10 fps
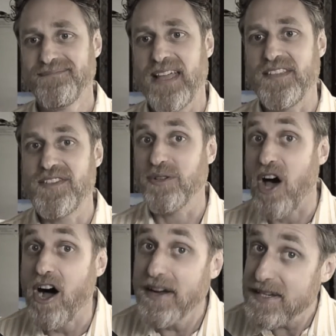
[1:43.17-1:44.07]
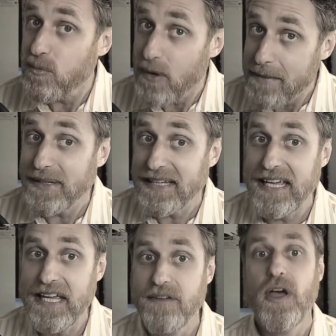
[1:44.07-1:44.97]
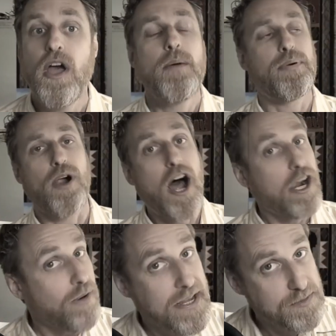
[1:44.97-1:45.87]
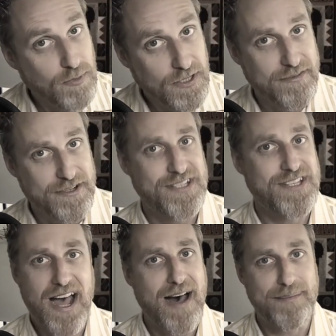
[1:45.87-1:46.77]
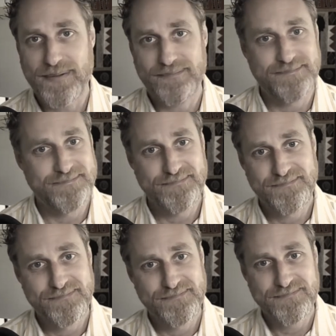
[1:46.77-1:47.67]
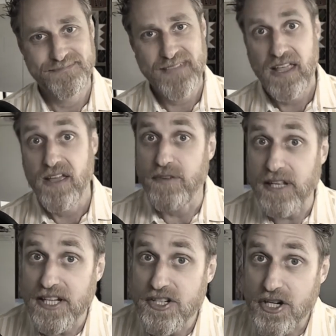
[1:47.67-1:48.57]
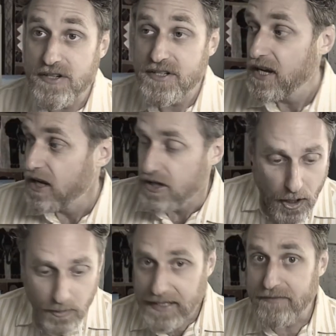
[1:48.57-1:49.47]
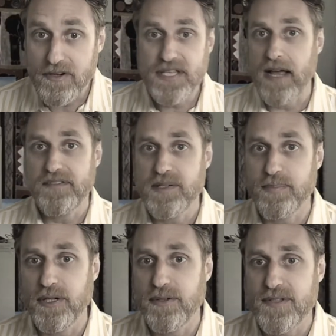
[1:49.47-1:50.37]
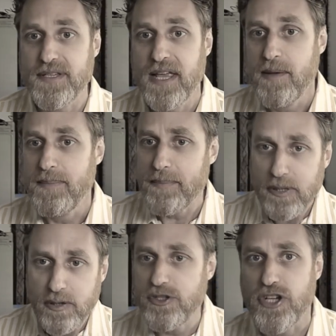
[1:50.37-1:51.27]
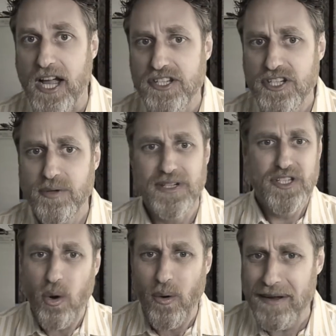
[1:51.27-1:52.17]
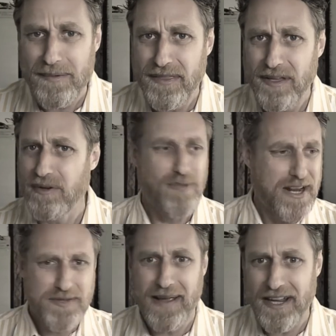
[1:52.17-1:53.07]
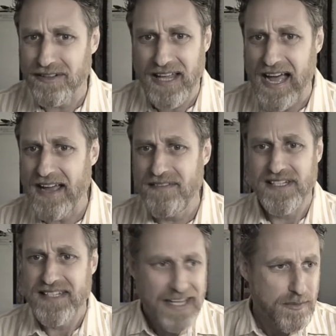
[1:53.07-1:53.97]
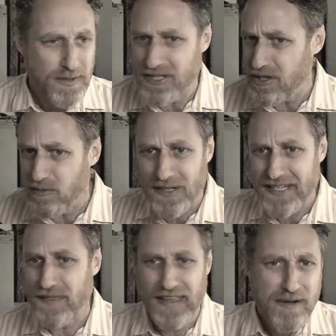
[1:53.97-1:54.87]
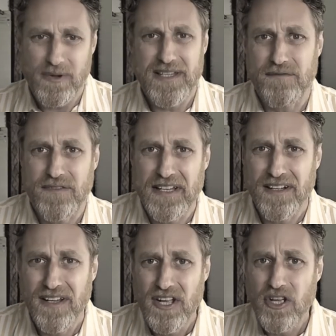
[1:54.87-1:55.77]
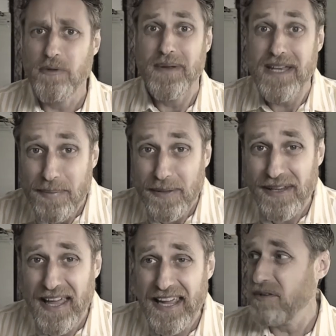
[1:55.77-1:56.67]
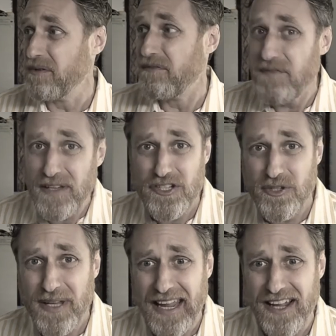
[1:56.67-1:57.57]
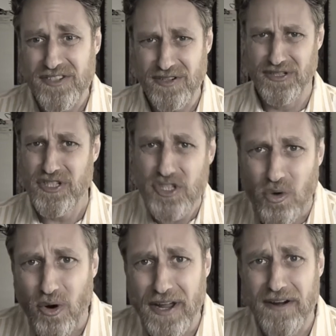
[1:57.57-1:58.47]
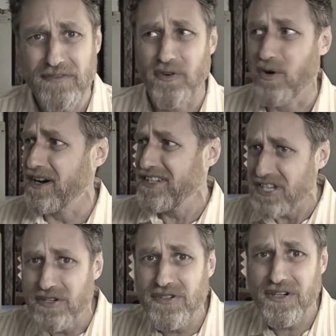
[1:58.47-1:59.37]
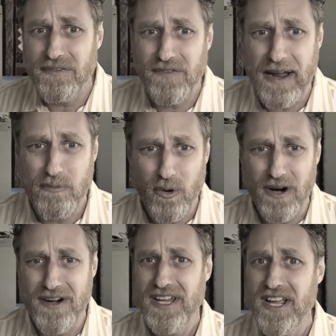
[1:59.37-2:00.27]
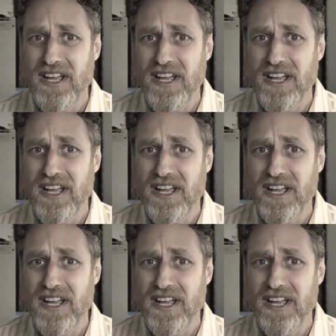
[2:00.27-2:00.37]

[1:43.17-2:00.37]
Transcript: And so long as we believe, progress will never stop. Villagers, don't give yourselves to brutes. People who judge you and toy with you and regiment your lives and tell you what to do and what to think and what to feel, who manipulate you and feed you cancer and destroy your forests and use you to fight wars.